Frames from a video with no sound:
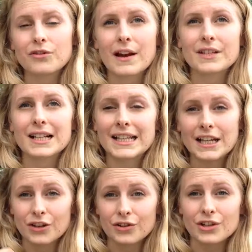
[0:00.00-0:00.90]
if you do have to
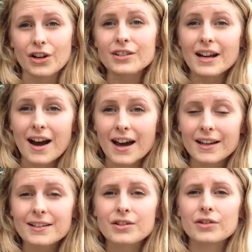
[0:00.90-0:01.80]
clean out your dog's
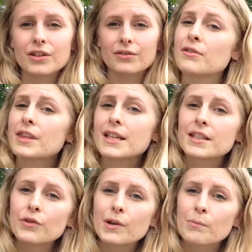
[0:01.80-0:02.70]
eyes. And then some other
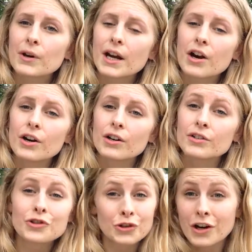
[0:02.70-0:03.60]
things that you can bring
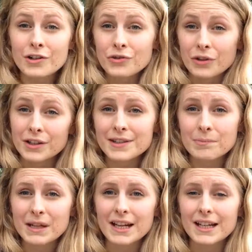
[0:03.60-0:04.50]
are dog
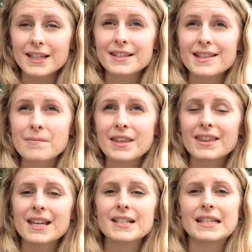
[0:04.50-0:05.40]
treats, because
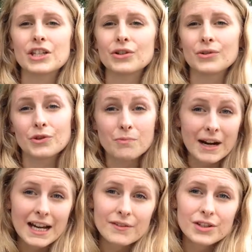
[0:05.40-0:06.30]
some of the things that
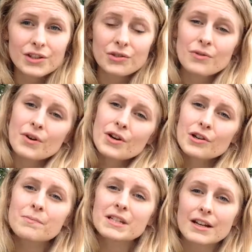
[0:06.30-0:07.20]
you might have to
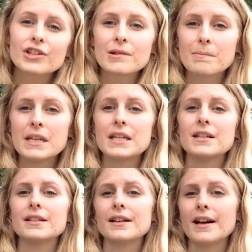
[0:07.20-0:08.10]
do could potentially
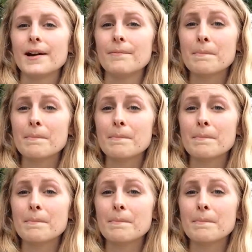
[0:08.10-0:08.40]
be